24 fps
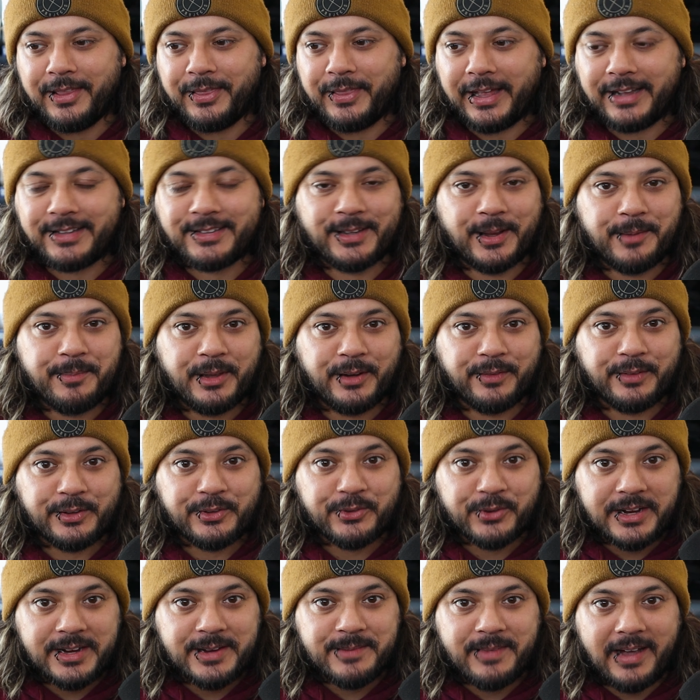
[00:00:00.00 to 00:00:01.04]
That's a bit of a
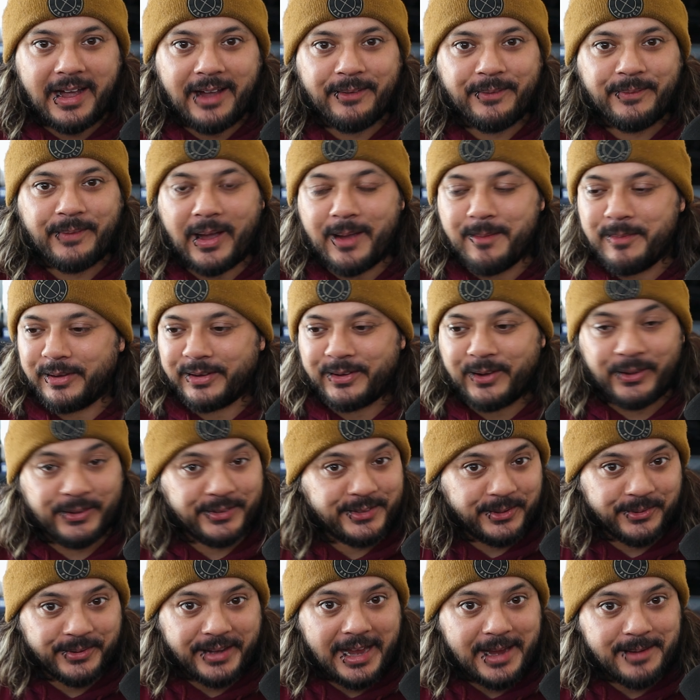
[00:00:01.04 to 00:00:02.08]
dream. I'm a
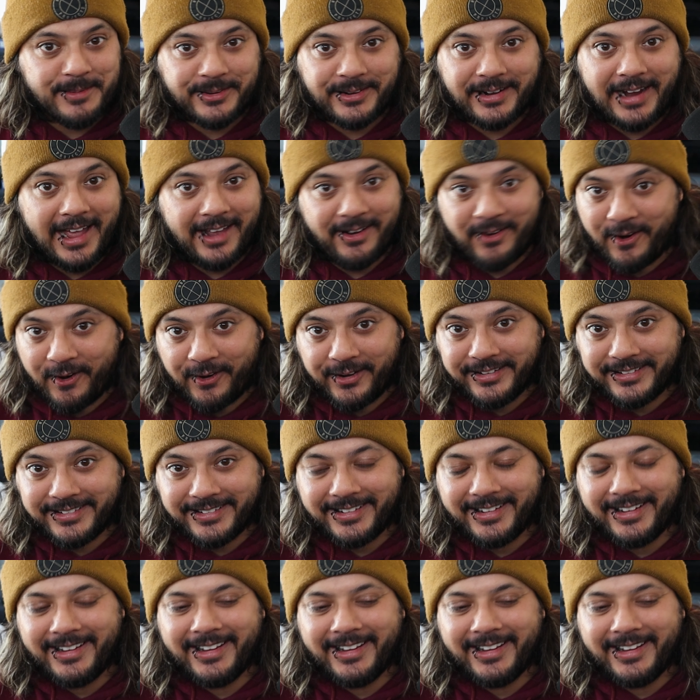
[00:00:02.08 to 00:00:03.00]
console gamer at heart,